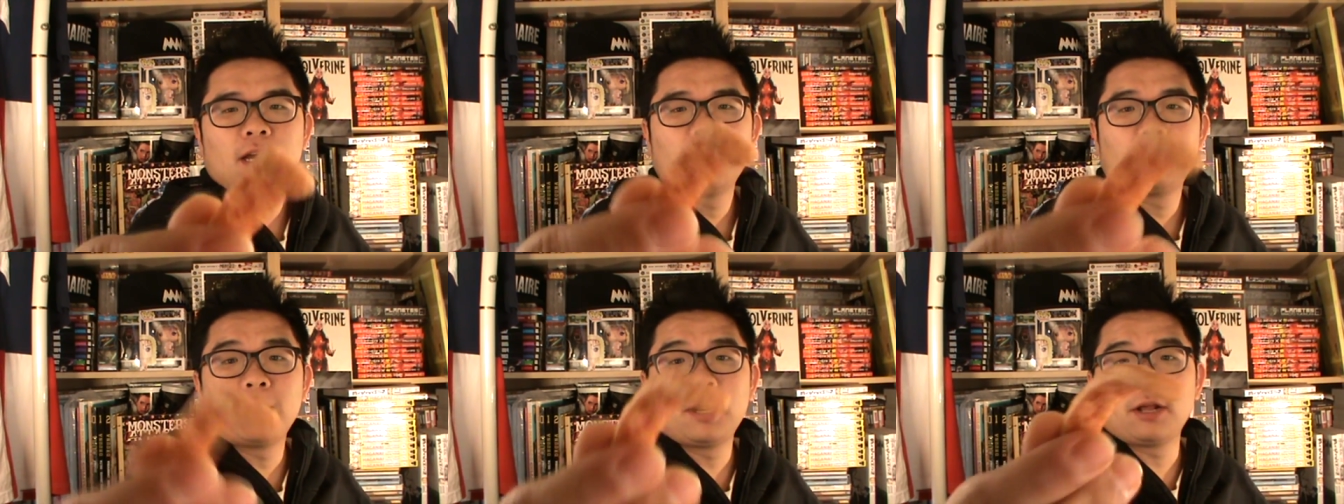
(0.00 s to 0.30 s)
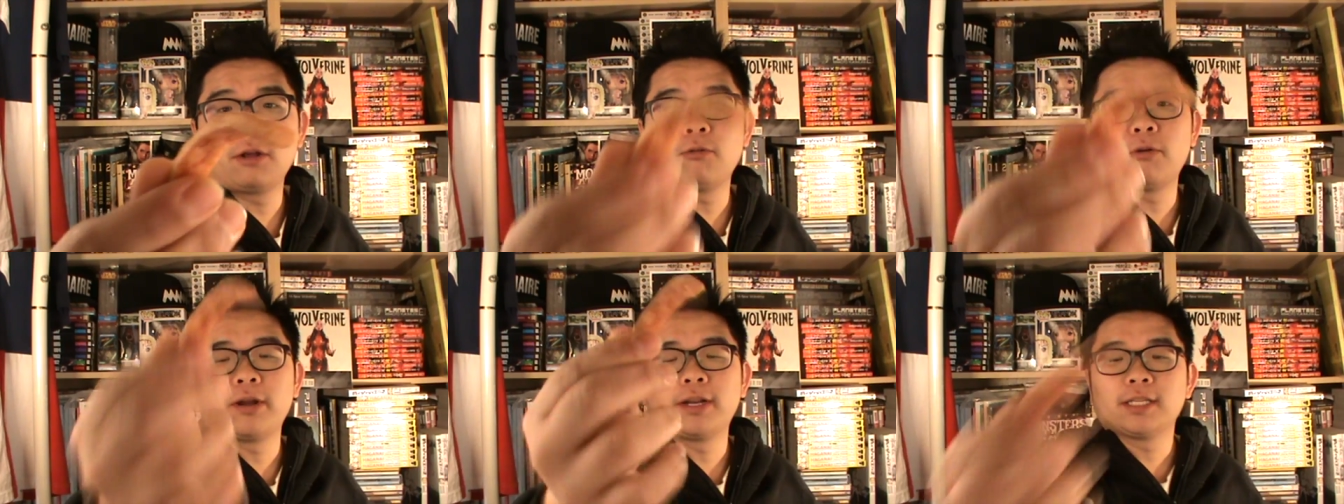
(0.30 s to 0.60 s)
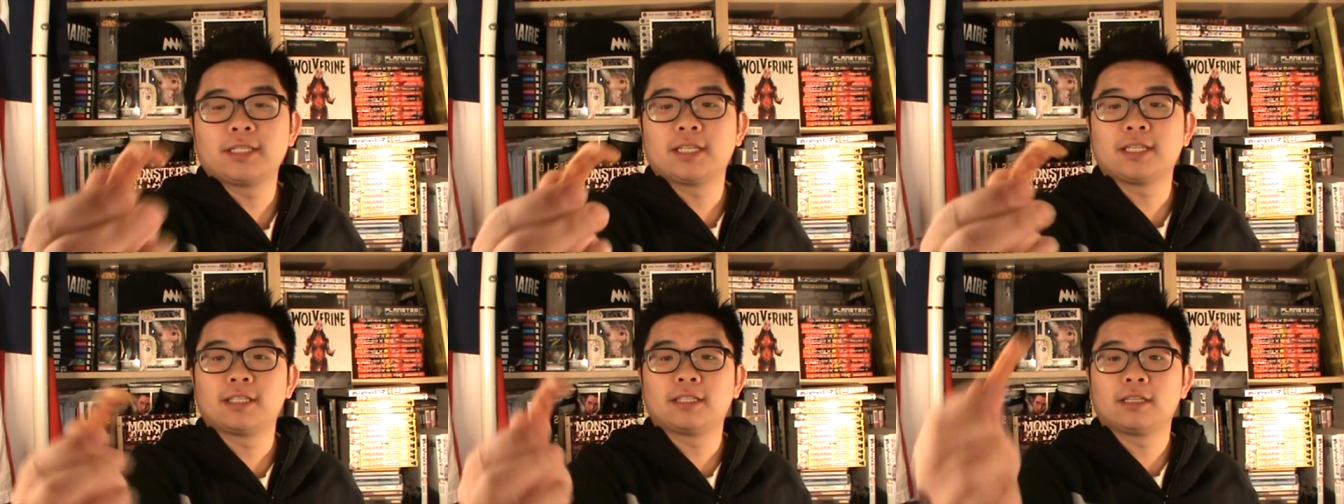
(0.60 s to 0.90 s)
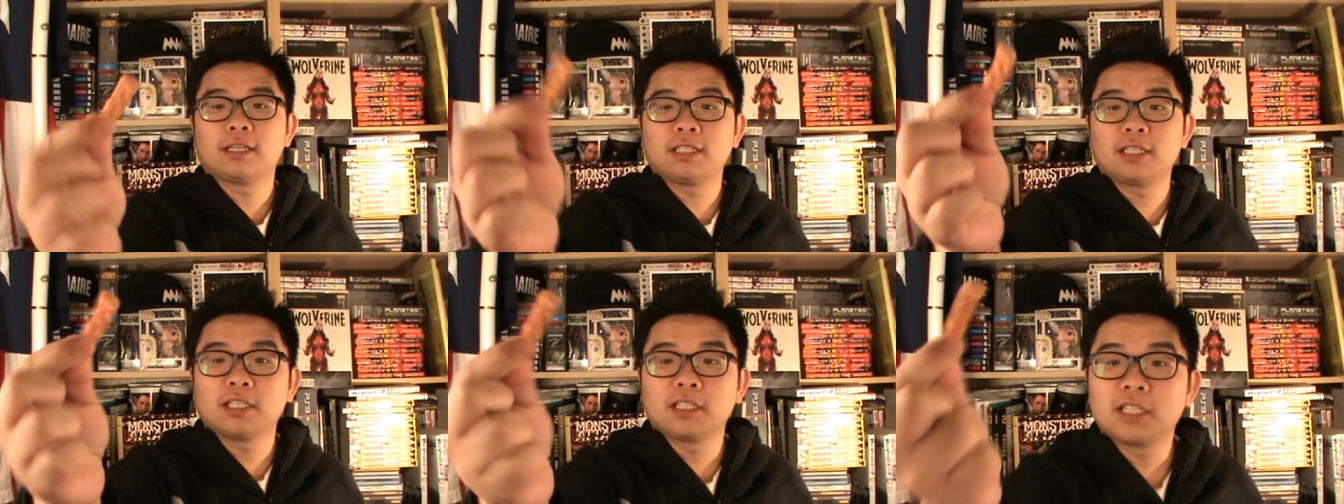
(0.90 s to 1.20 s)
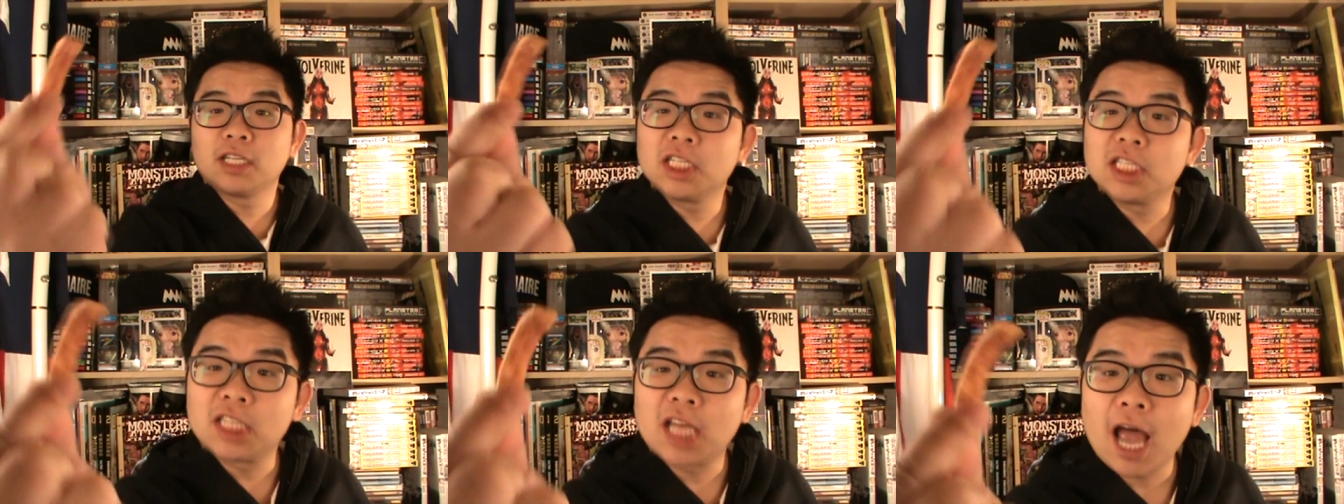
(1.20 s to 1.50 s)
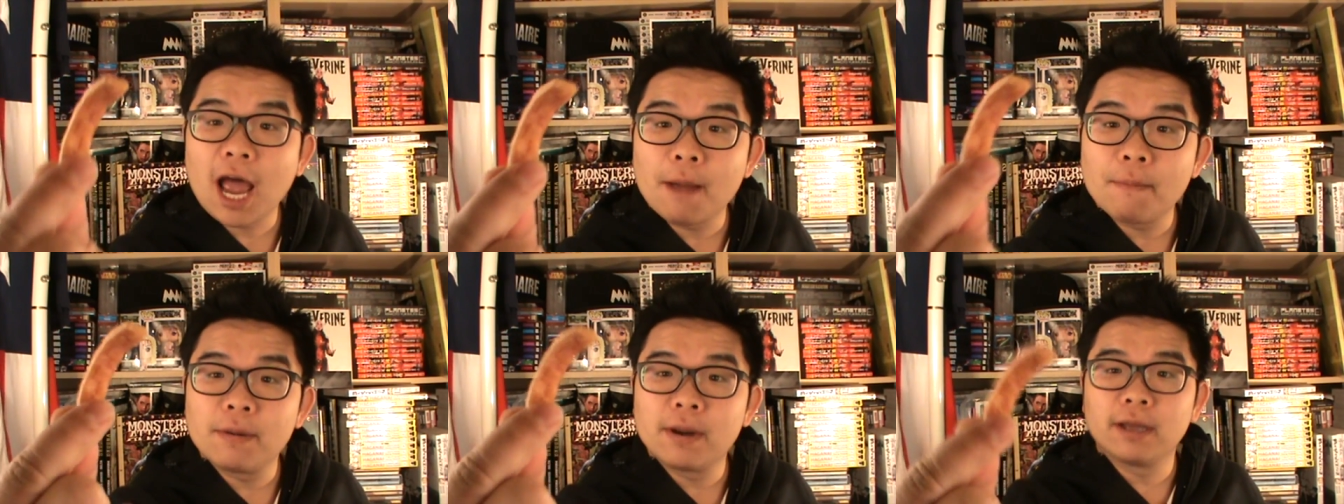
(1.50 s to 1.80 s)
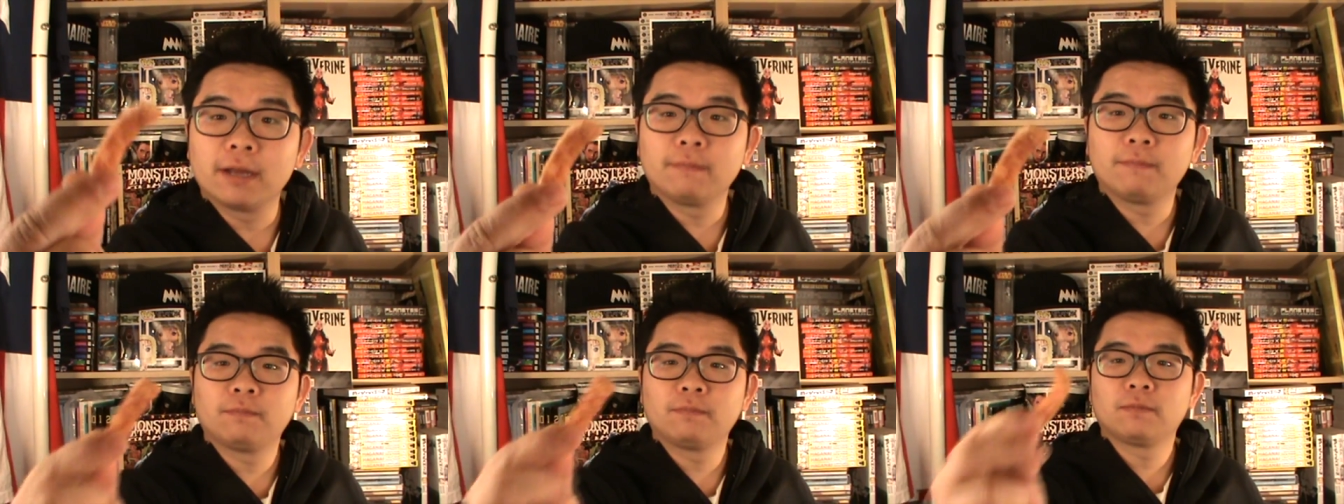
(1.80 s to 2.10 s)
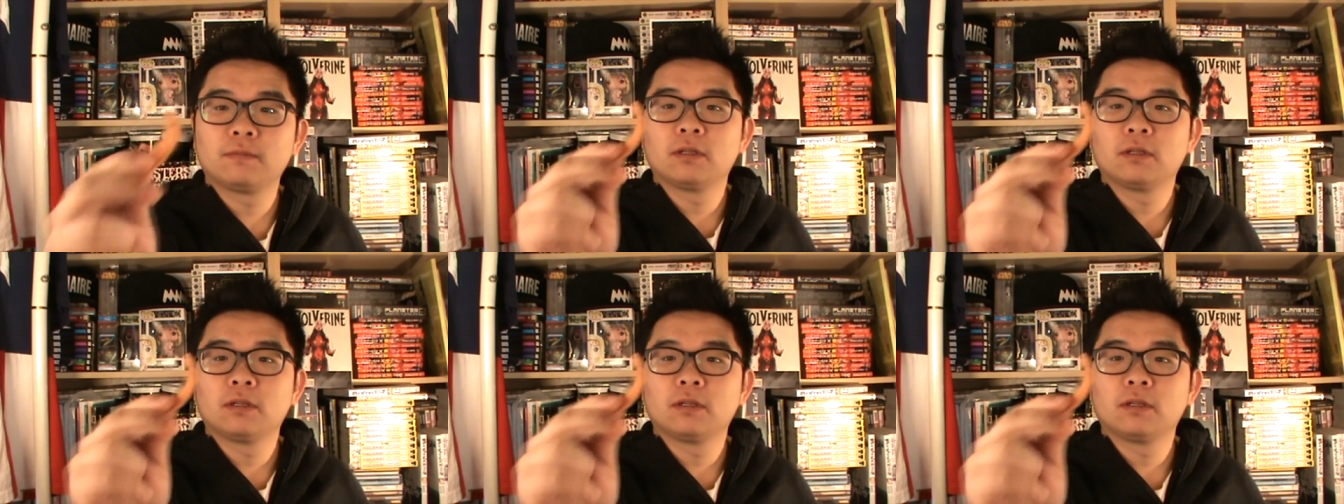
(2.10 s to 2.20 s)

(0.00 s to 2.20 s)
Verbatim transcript: But anyway, this is this is this is happening.